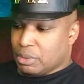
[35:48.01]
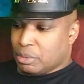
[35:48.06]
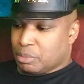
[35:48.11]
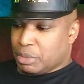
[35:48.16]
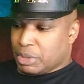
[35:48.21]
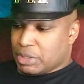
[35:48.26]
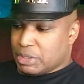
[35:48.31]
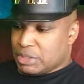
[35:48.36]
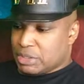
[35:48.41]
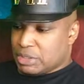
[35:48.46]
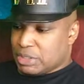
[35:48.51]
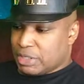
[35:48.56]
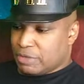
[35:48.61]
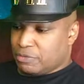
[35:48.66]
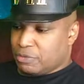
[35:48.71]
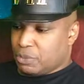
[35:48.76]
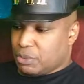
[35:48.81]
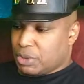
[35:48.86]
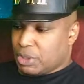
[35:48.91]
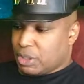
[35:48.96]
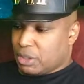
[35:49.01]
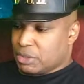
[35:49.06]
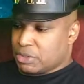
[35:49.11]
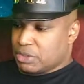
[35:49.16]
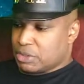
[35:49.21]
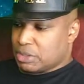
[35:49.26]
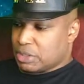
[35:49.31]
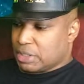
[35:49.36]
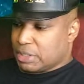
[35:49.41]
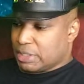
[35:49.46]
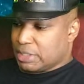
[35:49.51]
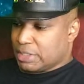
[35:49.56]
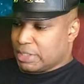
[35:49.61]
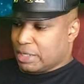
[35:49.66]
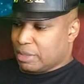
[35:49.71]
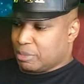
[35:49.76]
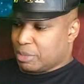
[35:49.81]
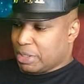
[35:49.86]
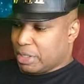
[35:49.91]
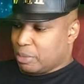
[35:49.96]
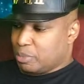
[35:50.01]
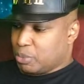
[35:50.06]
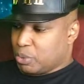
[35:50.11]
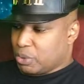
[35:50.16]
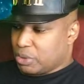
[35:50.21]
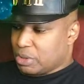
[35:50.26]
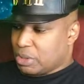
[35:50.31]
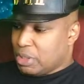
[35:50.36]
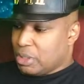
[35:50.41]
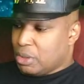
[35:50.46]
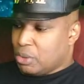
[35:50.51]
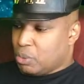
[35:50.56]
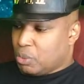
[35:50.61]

But the stuff we all started coming up with,